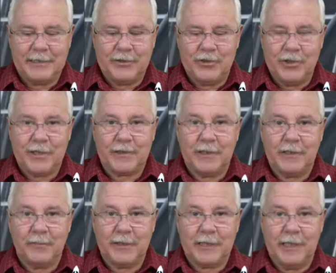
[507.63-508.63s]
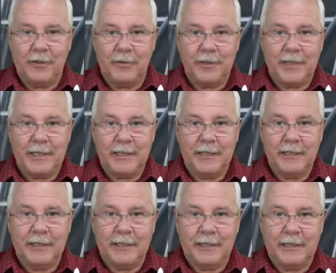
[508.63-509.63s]
just a little bit lower than
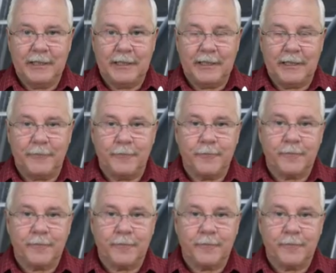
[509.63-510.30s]
leader.